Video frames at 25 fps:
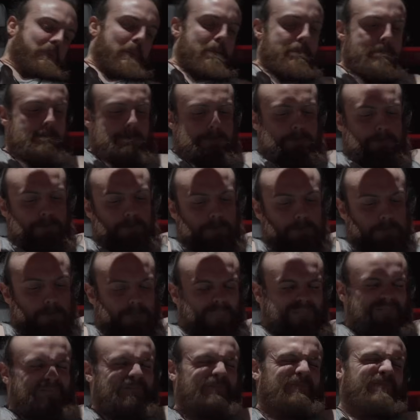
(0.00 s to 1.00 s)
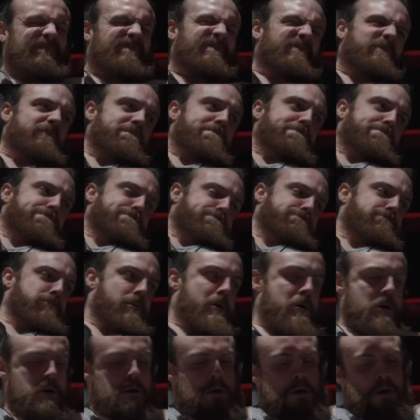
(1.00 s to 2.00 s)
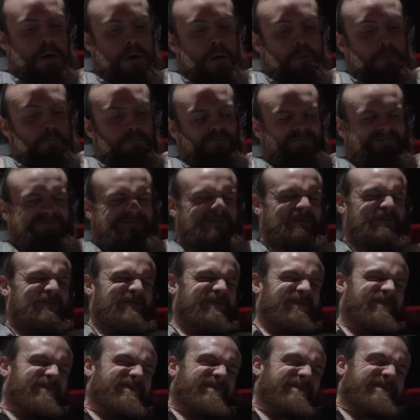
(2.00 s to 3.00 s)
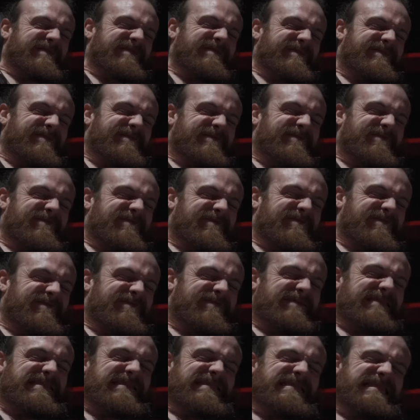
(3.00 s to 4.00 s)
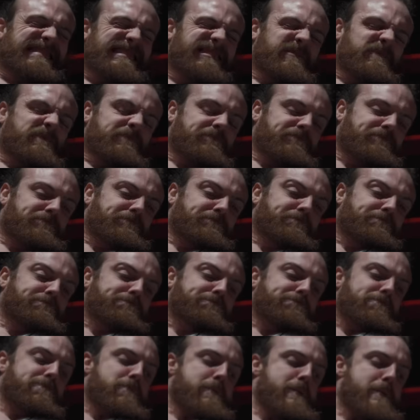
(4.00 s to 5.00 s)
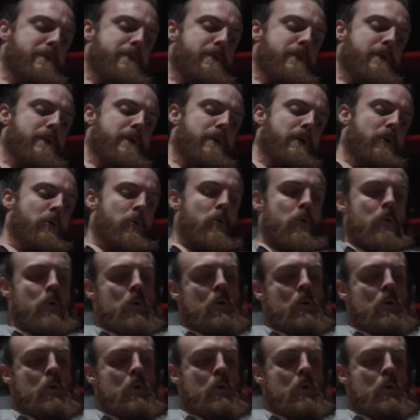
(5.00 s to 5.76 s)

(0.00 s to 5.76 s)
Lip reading: good idea to do what we just did, but it happens, as I said. it's still a better idea, I do believe, than